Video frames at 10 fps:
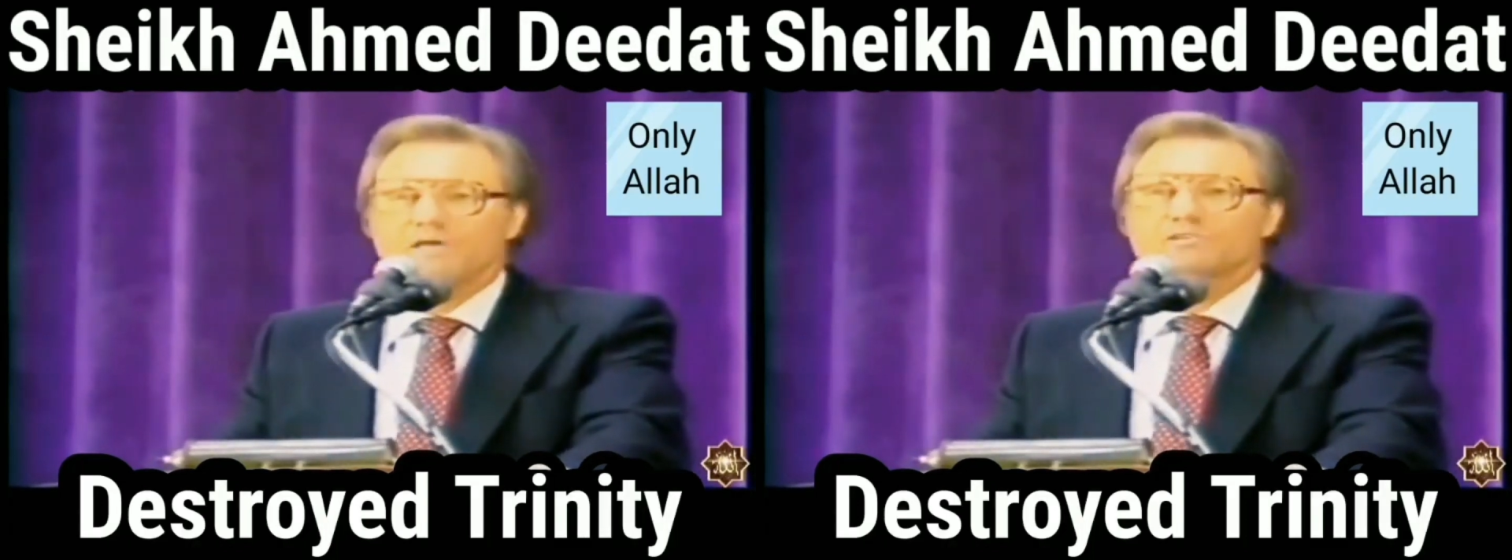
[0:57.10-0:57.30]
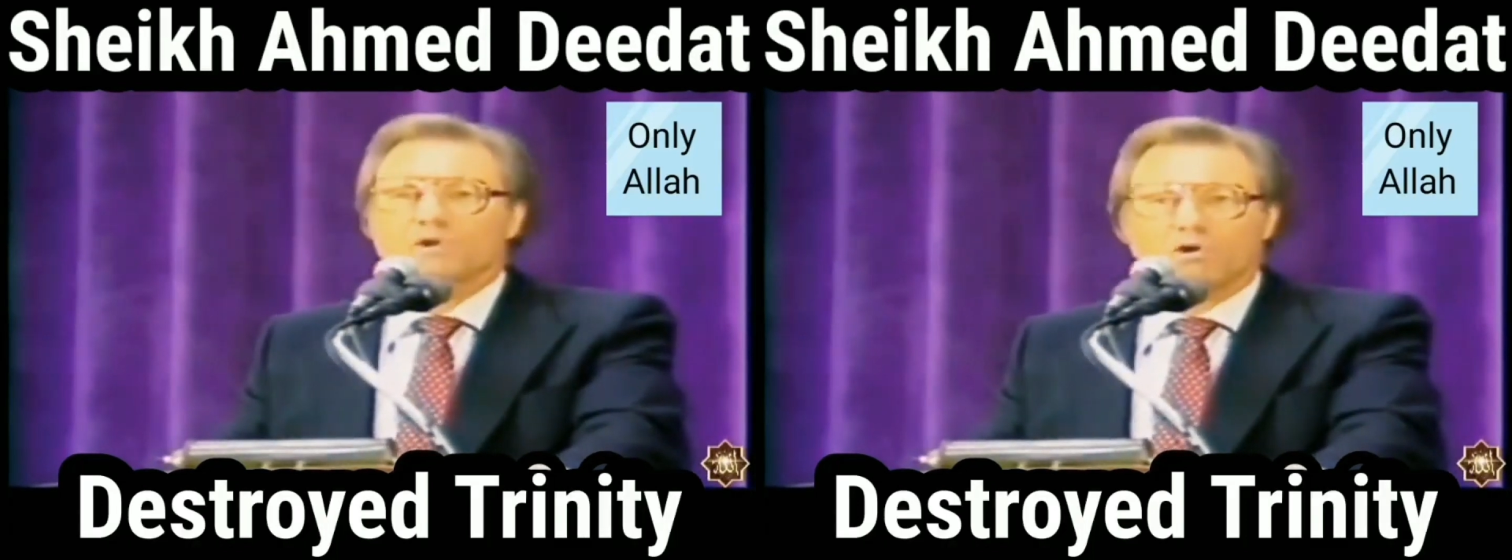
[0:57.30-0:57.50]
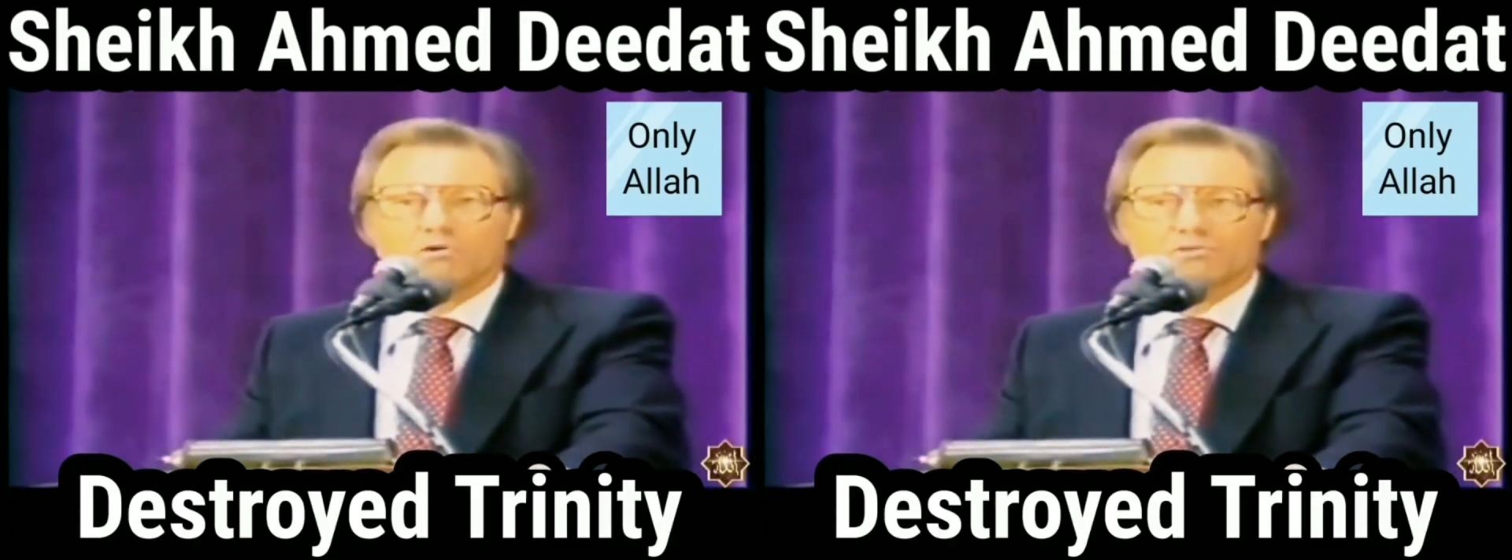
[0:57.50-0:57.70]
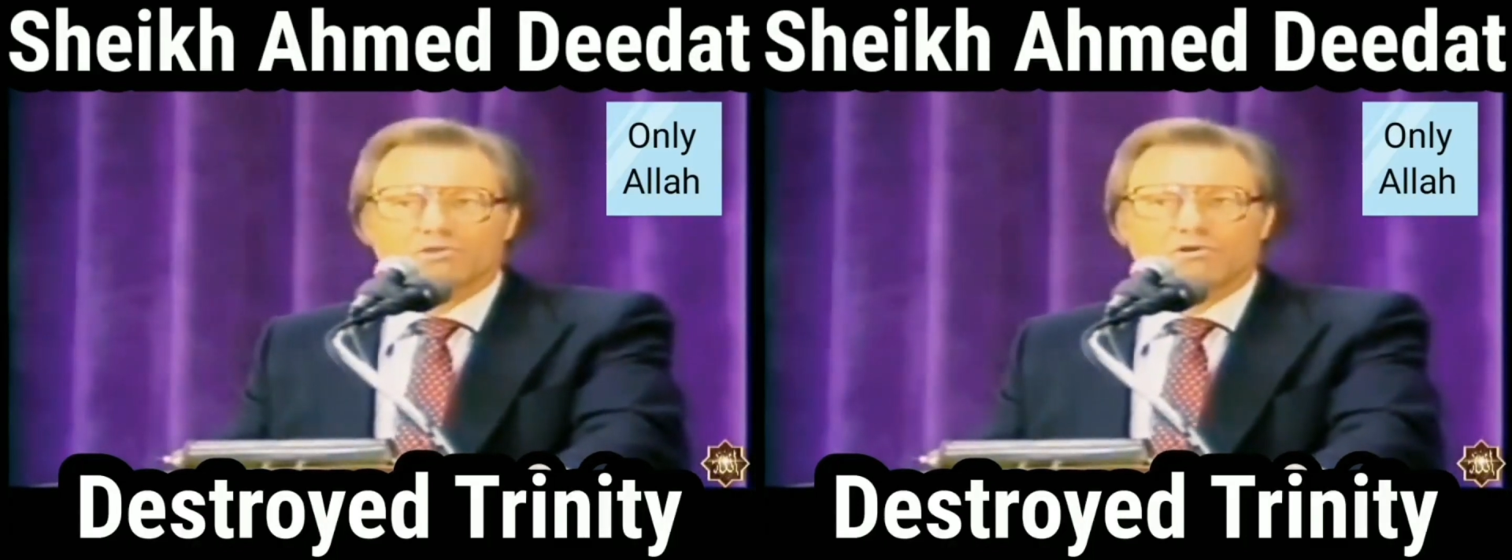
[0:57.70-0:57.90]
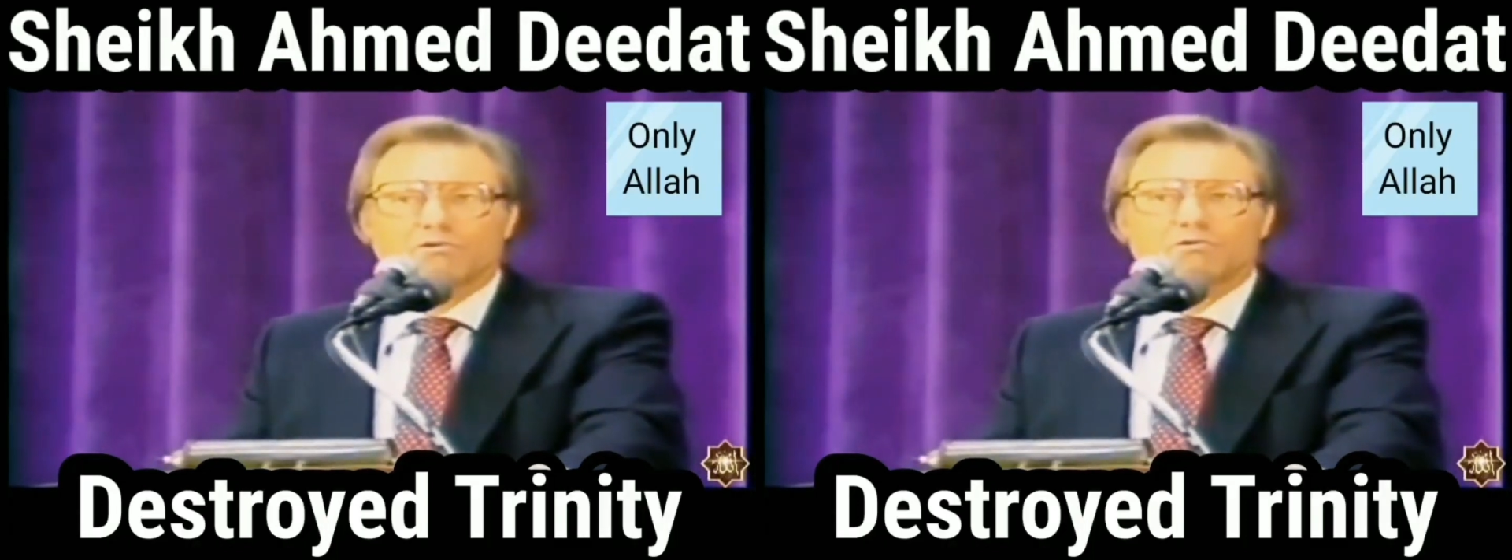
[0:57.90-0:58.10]
is
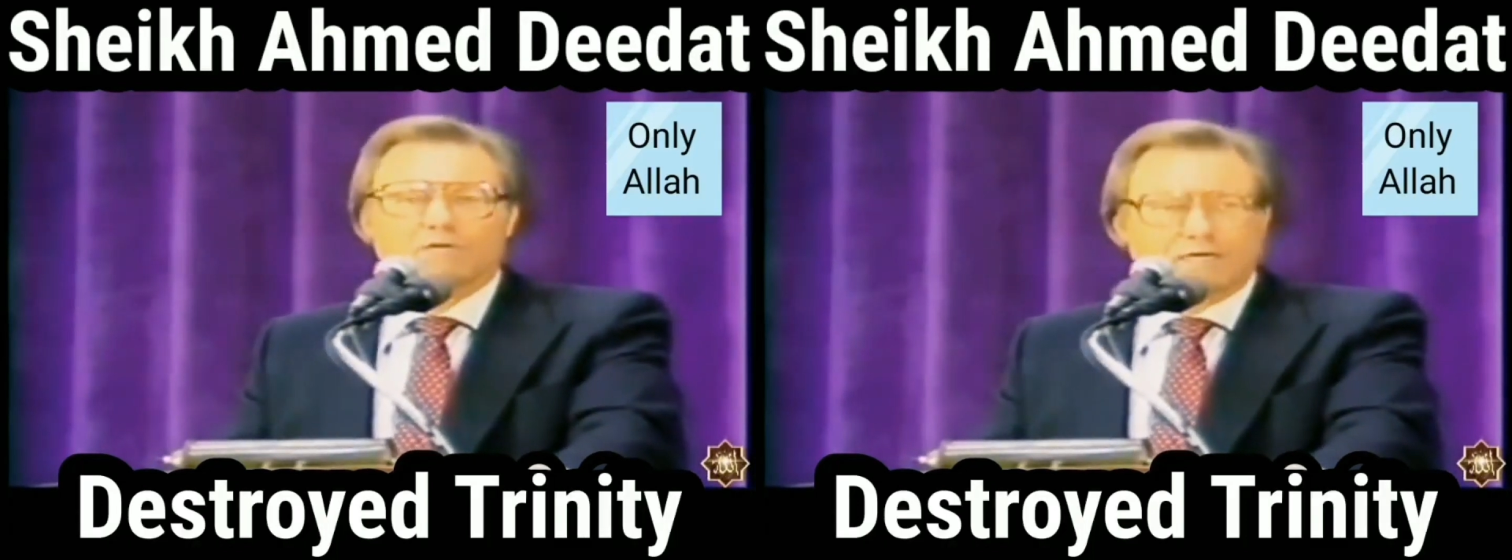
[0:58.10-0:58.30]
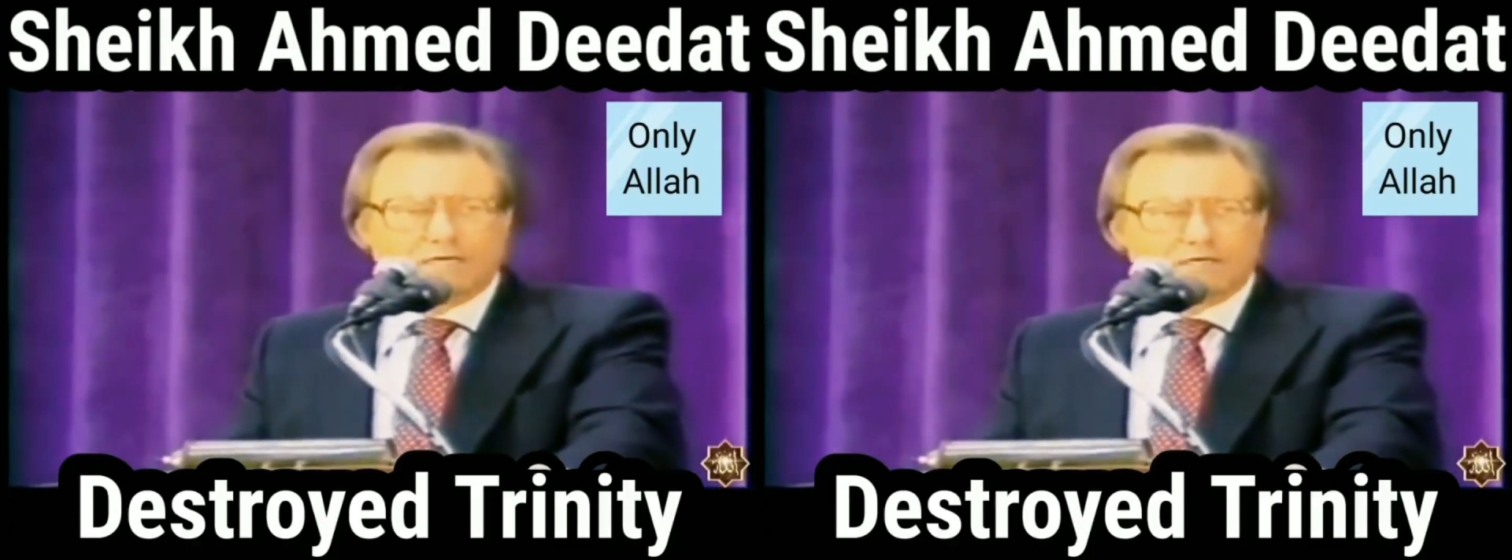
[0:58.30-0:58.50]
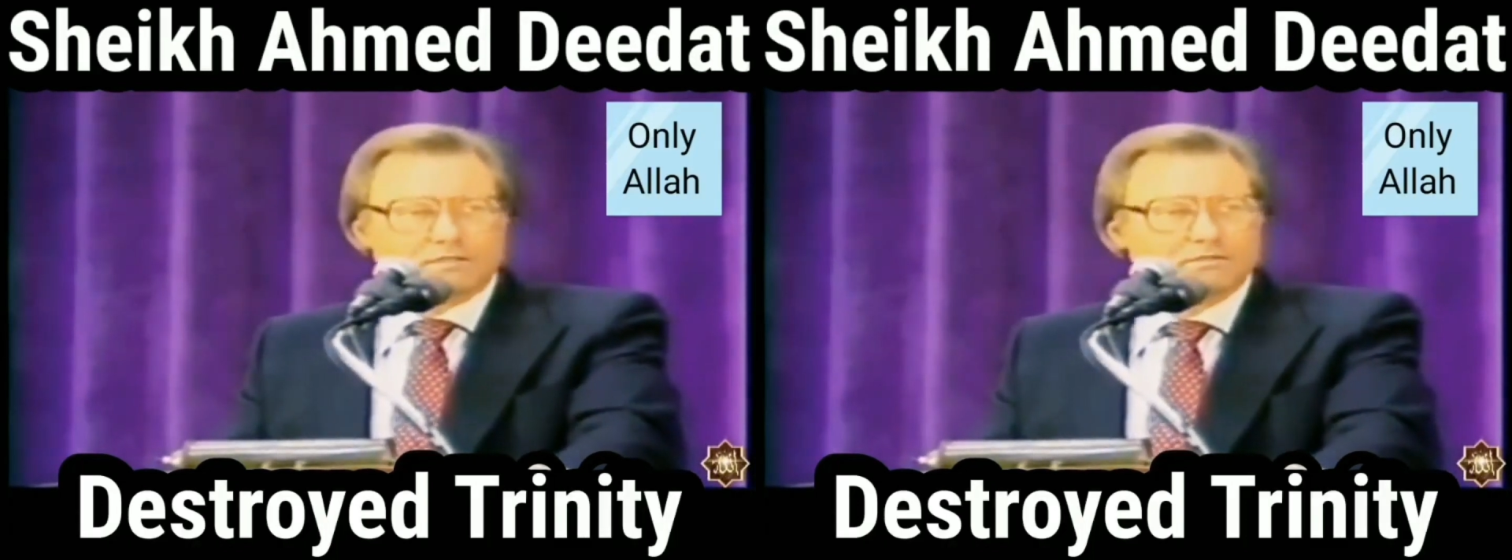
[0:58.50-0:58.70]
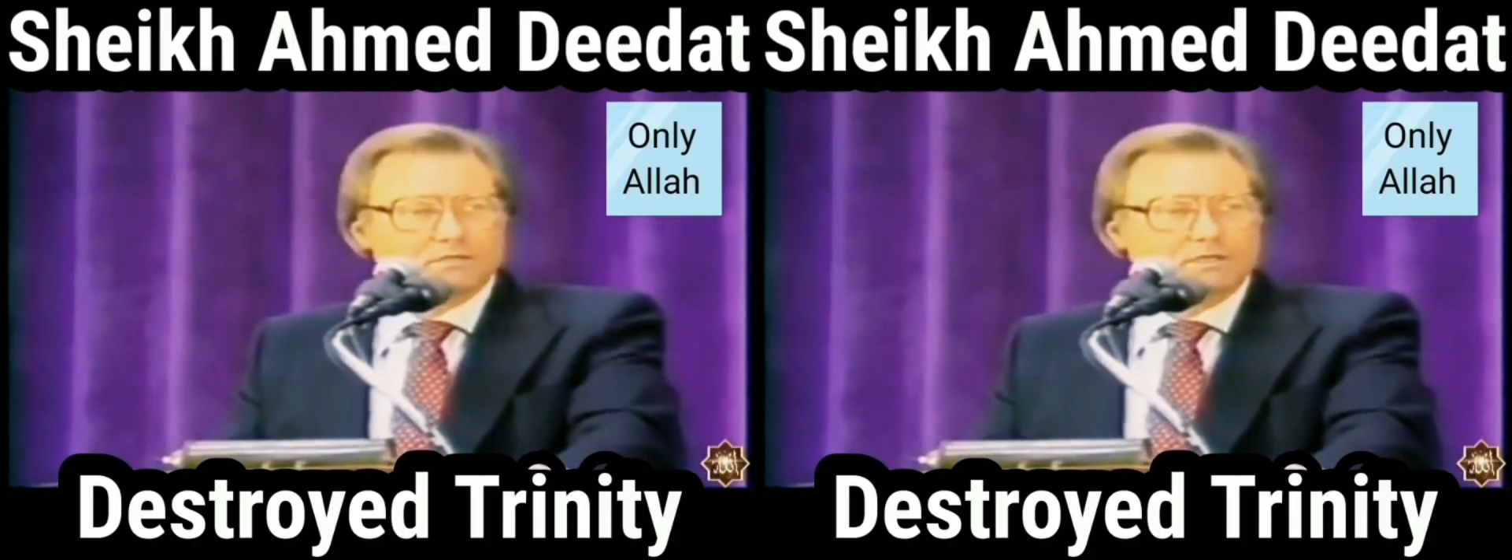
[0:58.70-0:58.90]
also God.